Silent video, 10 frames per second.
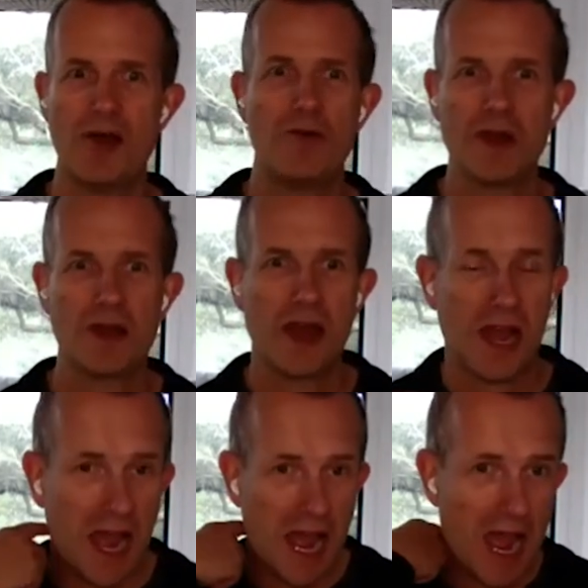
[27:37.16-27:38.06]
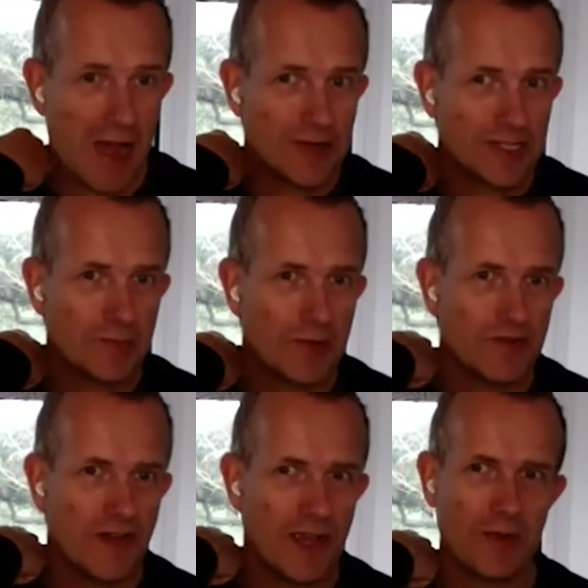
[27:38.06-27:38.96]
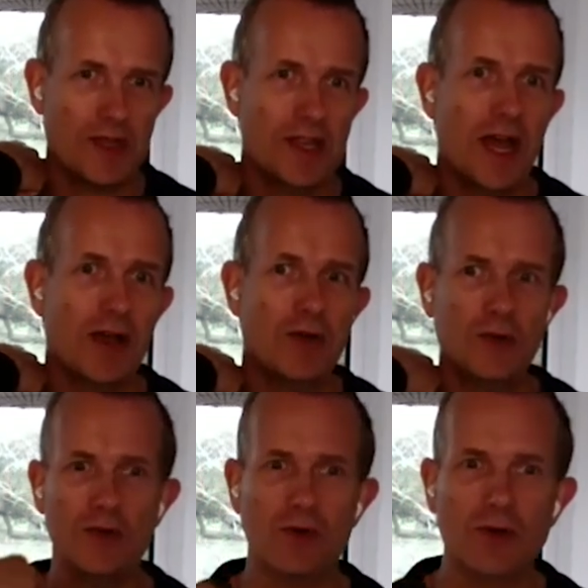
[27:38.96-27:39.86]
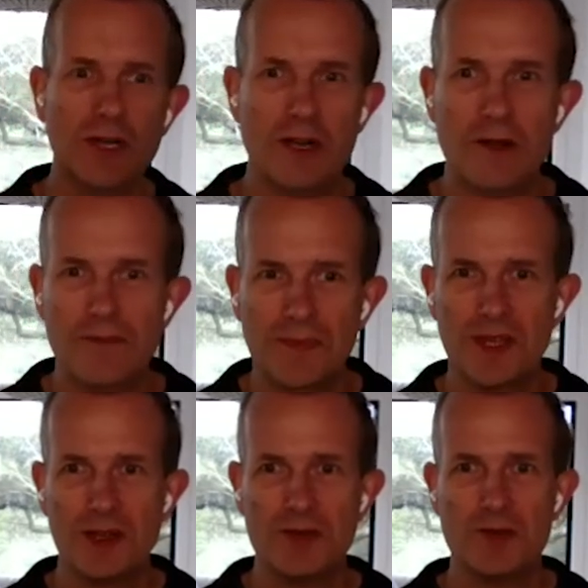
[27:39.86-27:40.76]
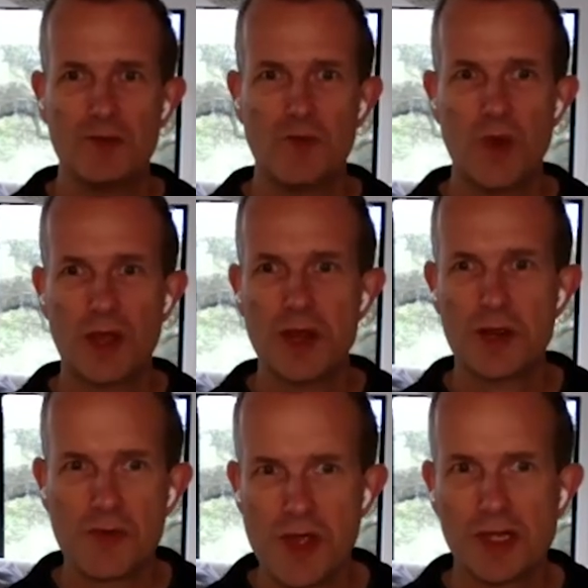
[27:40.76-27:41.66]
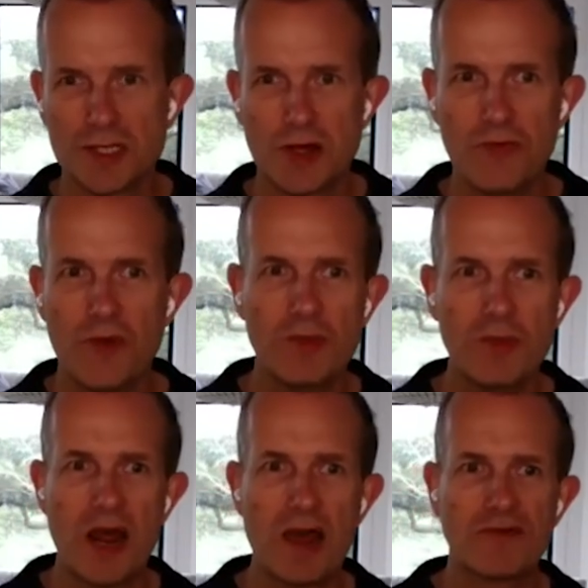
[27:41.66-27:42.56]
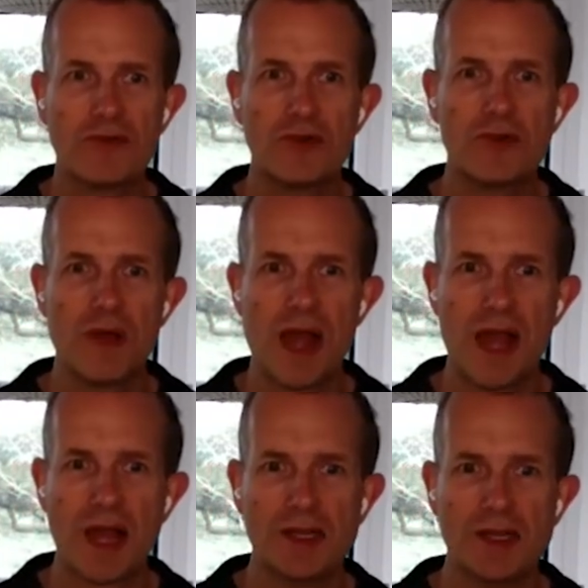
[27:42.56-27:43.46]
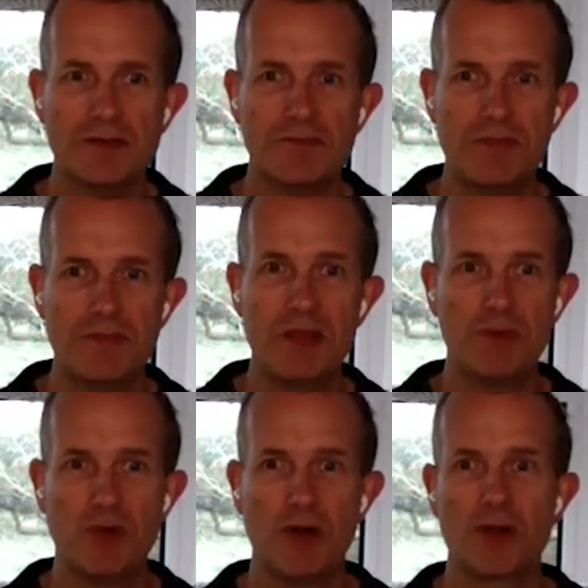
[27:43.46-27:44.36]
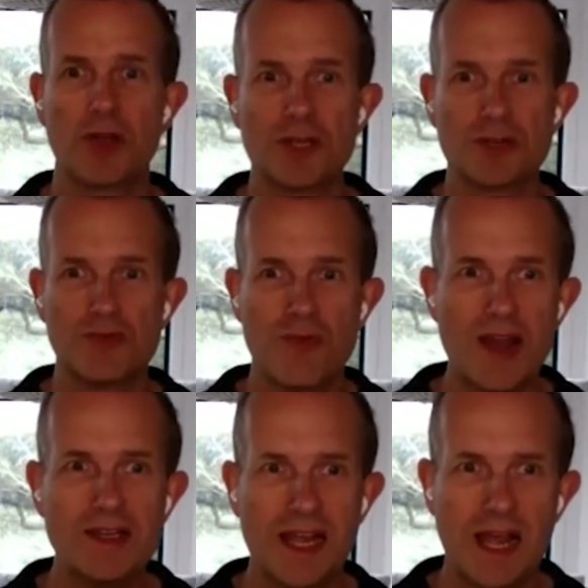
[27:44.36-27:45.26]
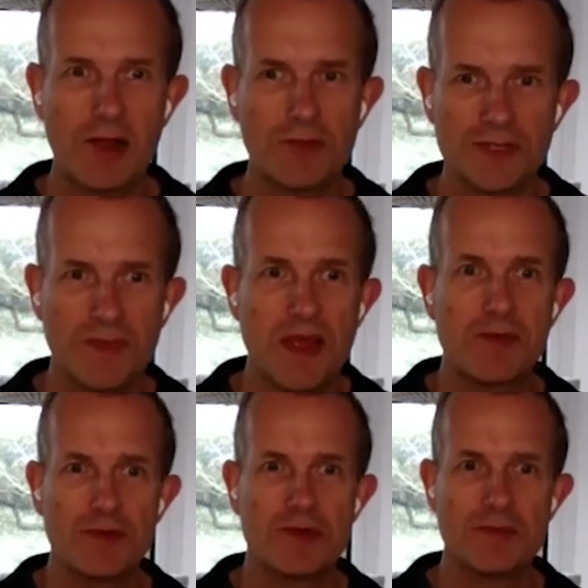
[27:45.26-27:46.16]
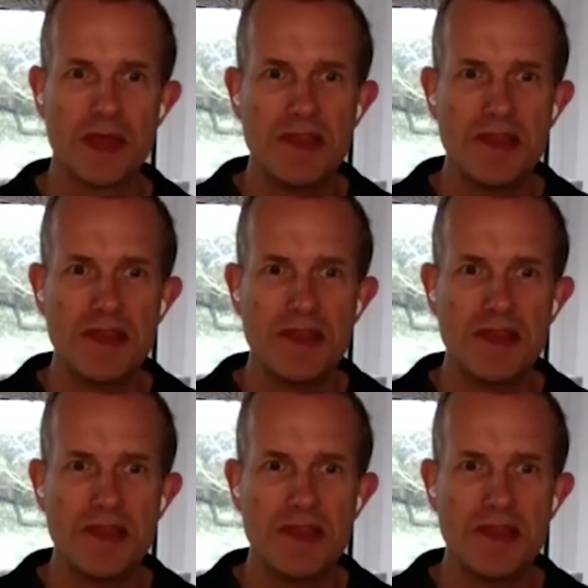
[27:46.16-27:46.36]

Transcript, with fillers: wow, I, I, how does somebody evaluate that? Or, you know, we're going to create a software platform and people are going to rent out the spare